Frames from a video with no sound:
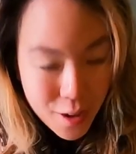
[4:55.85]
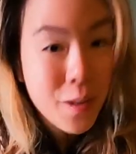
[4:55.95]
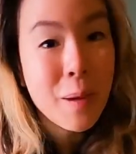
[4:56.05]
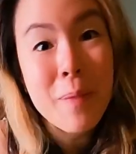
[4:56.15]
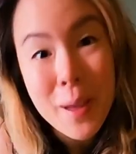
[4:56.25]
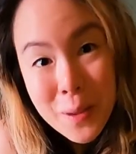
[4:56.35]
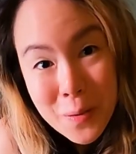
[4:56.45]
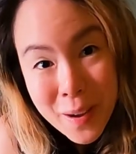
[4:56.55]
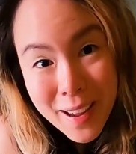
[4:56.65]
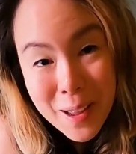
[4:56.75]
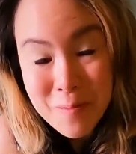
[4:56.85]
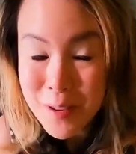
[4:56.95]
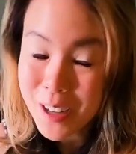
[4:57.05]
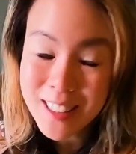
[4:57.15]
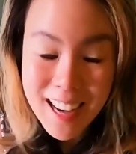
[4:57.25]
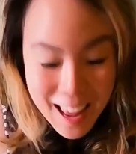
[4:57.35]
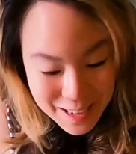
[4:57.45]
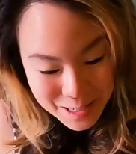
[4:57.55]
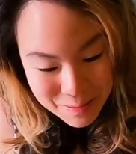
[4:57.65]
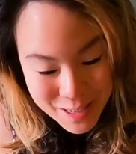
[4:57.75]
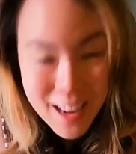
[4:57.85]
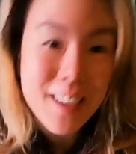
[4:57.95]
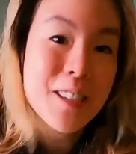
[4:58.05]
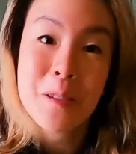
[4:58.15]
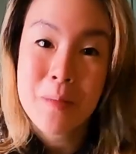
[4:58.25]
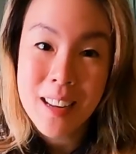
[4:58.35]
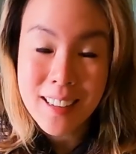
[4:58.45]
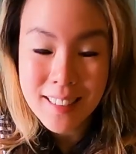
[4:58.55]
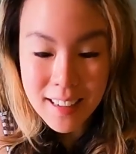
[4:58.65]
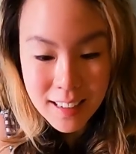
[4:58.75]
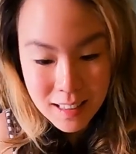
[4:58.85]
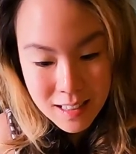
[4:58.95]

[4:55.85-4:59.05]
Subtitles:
Okay, by the way, I'm not an expert at germinating.